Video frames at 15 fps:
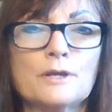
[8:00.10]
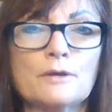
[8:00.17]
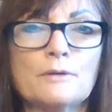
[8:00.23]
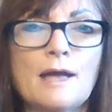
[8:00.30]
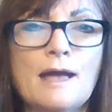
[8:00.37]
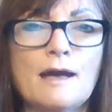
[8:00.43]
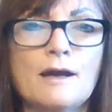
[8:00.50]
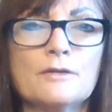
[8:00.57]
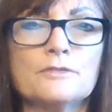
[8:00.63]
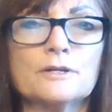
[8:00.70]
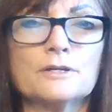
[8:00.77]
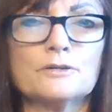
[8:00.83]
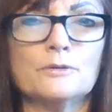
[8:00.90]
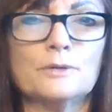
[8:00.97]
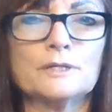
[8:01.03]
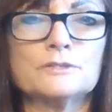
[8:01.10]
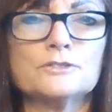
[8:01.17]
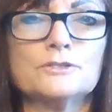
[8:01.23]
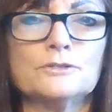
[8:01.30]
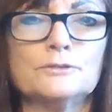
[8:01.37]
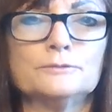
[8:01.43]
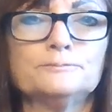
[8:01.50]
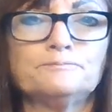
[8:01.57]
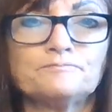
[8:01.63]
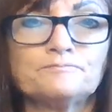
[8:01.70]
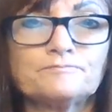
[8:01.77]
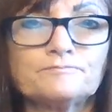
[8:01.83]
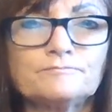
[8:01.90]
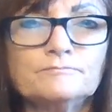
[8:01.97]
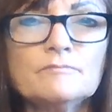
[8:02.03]
know how they're going to
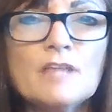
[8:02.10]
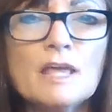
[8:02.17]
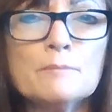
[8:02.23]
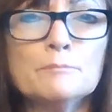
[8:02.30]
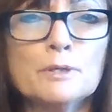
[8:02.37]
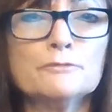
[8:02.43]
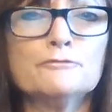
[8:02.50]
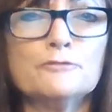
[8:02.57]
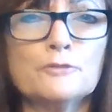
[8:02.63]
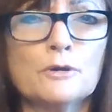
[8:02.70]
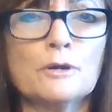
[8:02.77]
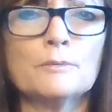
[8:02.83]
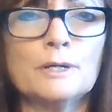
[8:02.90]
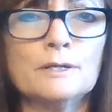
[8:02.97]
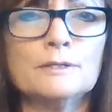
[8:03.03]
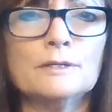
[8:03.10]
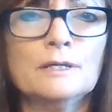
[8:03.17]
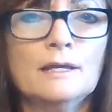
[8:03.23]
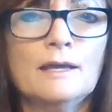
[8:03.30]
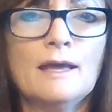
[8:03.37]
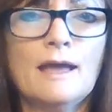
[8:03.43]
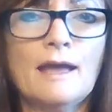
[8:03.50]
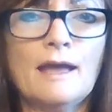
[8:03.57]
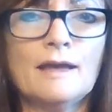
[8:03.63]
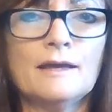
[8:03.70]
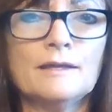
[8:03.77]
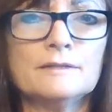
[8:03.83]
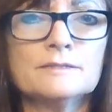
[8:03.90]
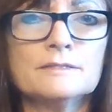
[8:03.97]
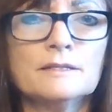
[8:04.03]
move forward.
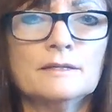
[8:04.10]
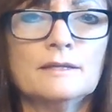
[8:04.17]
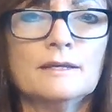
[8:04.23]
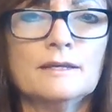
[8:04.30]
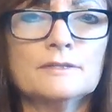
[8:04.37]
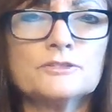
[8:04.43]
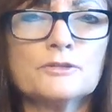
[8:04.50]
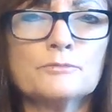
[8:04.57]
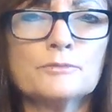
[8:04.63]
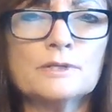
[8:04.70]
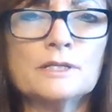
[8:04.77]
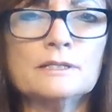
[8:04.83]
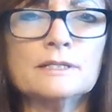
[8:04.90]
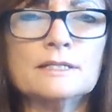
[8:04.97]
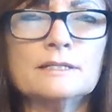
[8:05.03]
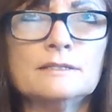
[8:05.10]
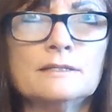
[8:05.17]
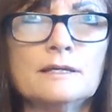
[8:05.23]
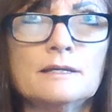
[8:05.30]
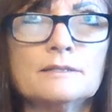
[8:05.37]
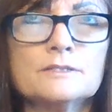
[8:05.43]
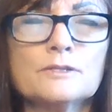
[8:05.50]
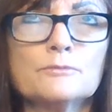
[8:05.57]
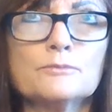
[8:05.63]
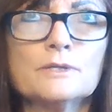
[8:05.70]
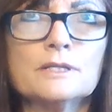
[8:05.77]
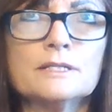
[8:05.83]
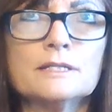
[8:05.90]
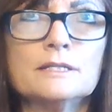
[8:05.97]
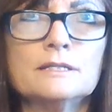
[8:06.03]
And it's a really, it's a
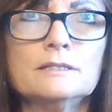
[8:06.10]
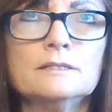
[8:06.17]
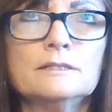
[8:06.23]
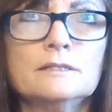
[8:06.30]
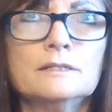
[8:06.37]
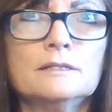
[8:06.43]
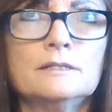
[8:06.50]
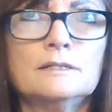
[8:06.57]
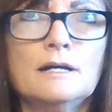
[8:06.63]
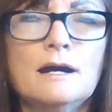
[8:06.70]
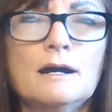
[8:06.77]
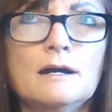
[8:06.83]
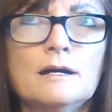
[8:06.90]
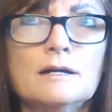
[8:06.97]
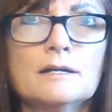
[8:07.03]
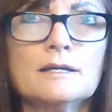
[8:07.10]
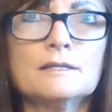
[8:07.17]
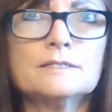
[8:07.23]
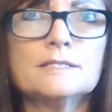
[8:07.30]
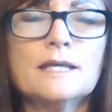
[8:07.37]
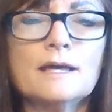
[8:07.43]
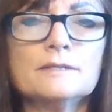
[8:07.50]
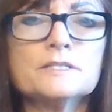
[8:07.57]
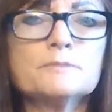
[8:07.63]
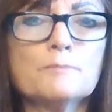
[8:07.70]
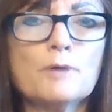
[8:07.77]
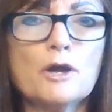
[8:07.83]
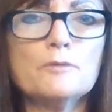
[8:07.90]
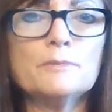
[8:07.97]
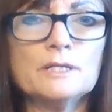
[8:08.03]
really uh, intense
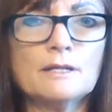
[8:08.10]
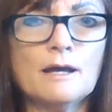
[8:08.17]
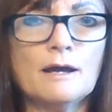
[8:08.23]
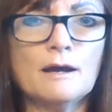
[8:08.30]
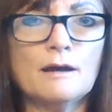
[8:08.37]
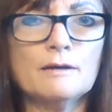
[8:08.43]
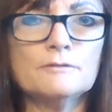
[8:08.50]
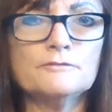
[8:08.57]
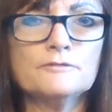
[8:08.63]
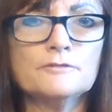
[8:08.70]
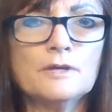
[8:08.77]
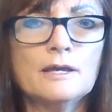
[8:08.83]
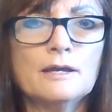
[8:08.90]
moment of